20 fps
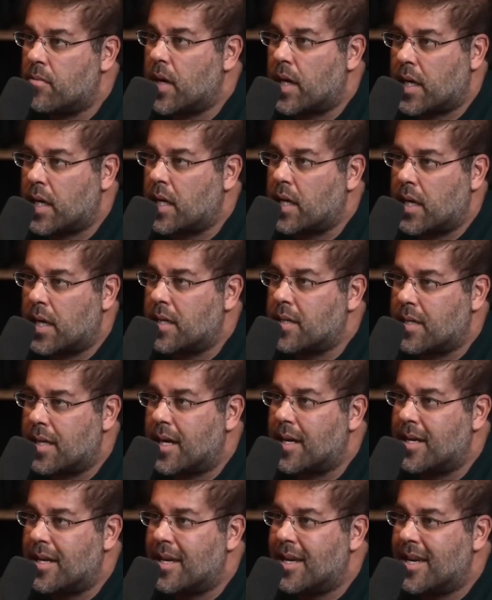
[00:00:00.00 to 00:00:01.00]
recognized
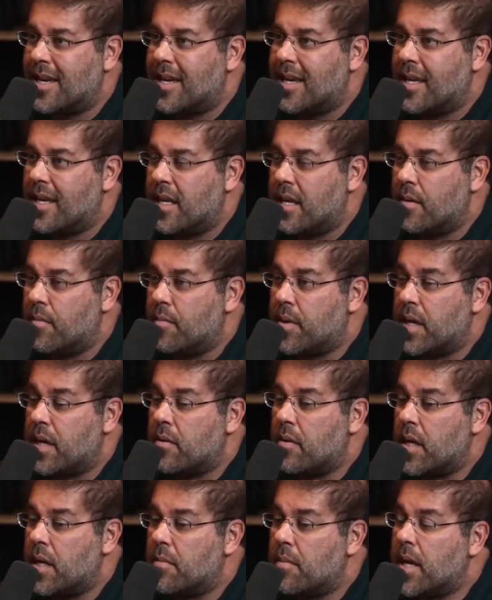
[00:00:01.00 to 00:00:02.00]
that. But
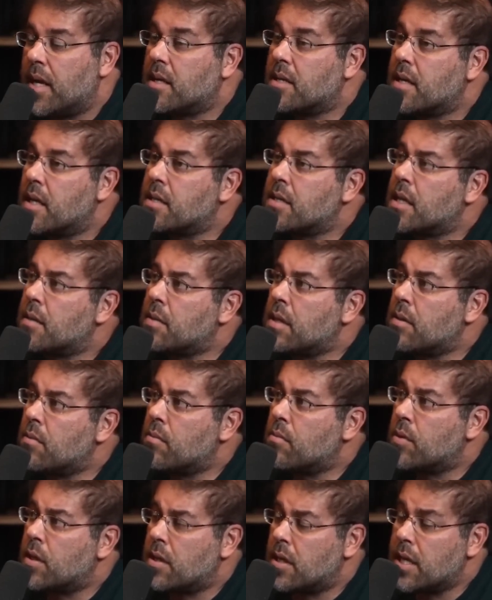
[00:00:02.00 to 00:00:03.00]
it made sense. I mean,
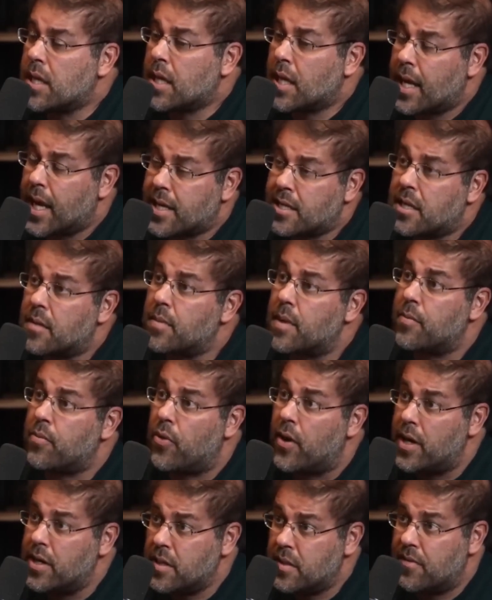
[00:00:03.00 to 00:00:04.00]
what Lincoln has to be
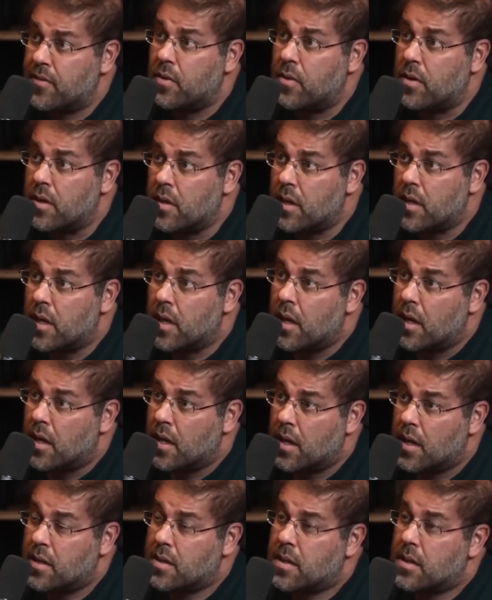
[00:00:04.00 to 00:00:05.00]
praised for
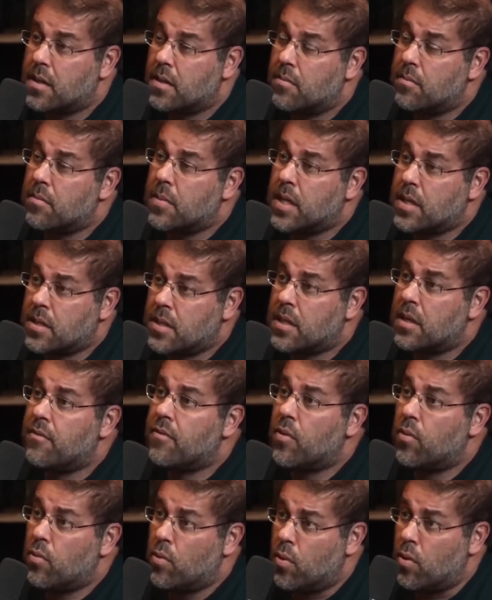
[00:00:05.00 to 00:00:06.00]
is in the midst of
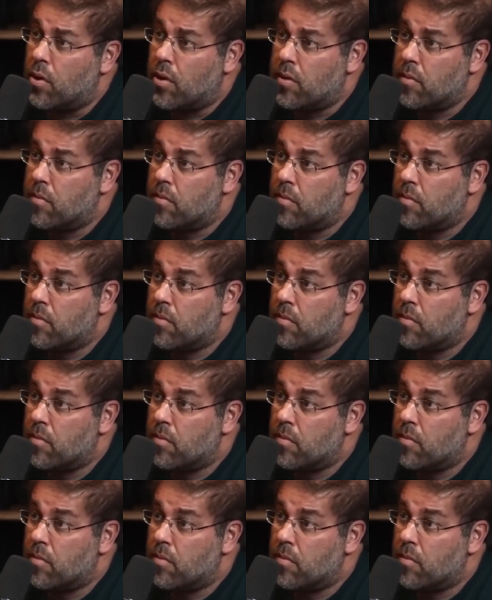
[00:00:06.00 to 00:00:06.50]
a war,